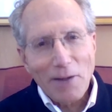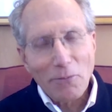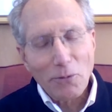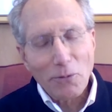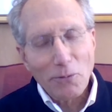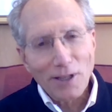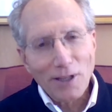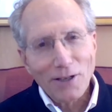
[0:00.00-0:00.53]
and we
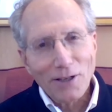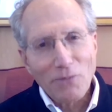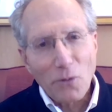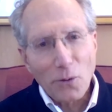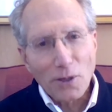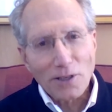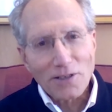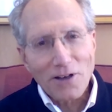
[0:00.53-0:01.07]
really look
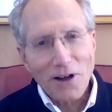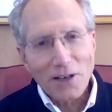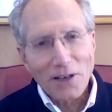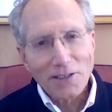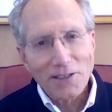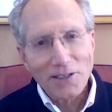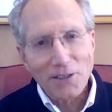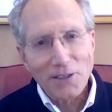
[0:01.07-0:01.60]
forward to
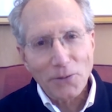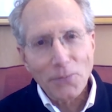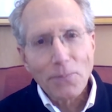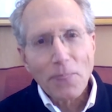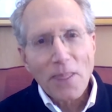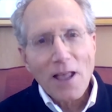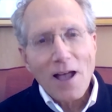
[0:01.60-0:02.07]
talking to you